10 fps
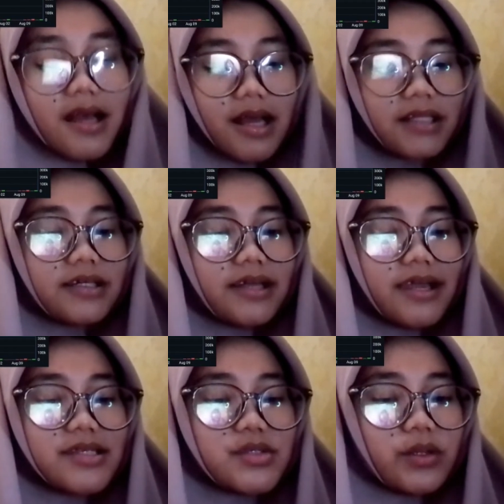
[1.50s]
Hello
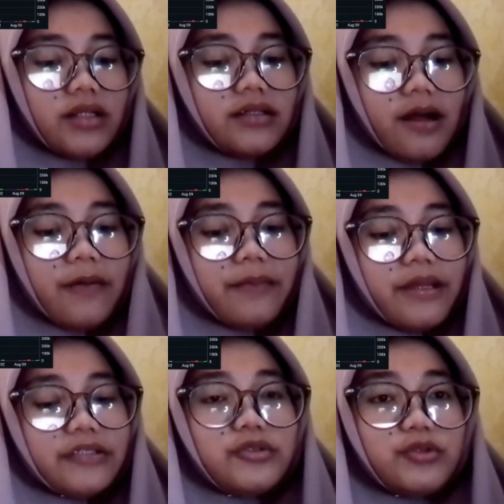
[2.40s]
guys, welcome
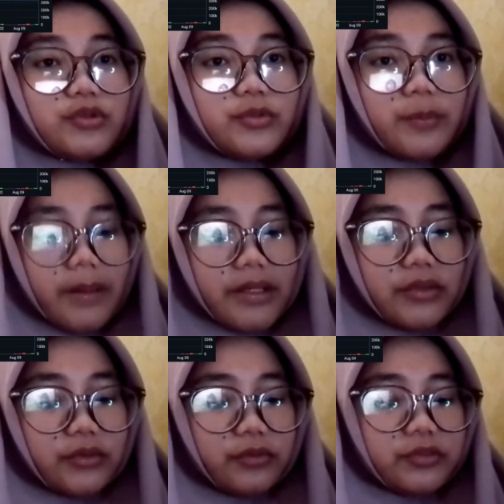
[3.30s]
back to my
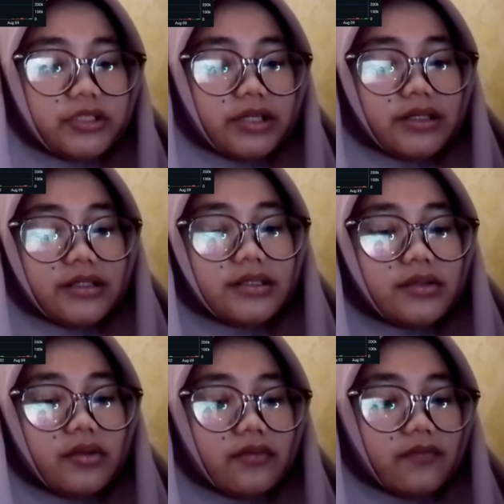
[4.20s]
YouTube channel.
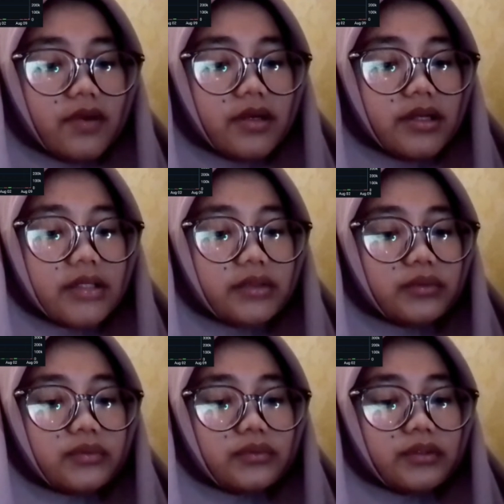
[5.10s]
Don't forget
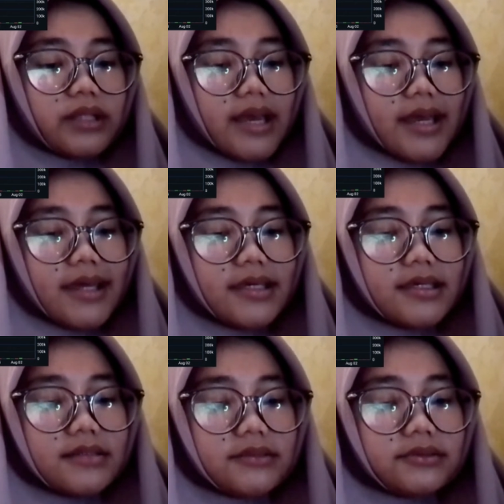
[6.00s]
to
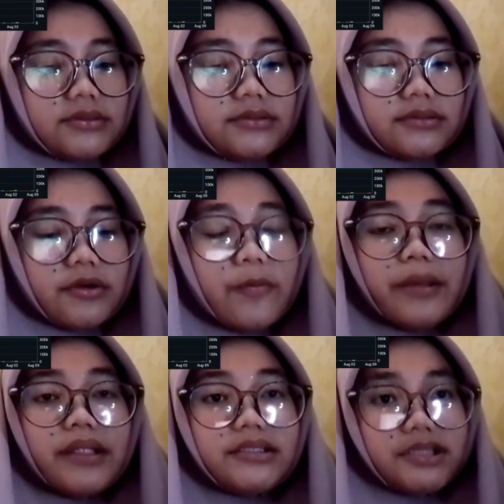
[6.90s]
like,
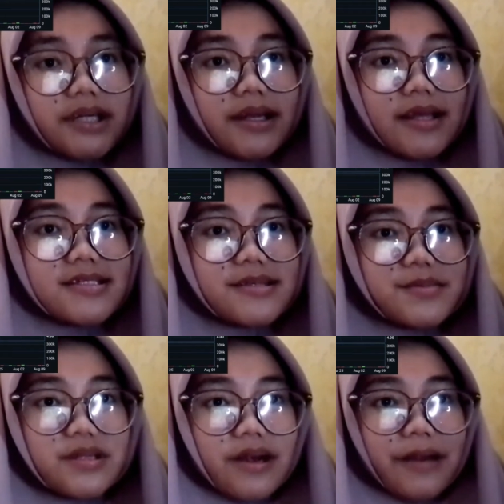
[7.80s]
comment, share, and
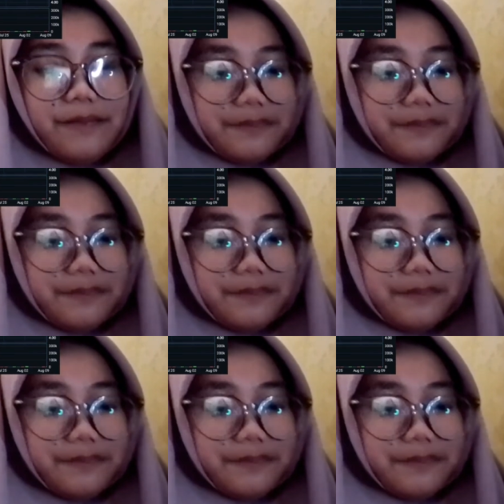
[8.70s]
subscribe.